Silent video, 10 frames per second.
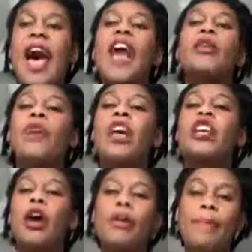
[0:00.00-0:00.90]
How do I
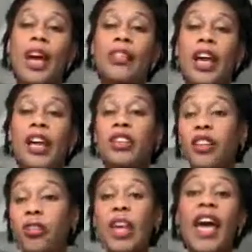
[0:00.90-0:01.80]
go about that?
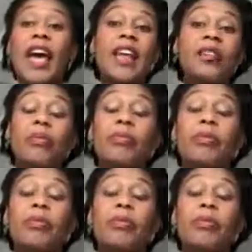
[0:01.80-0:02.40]
You can,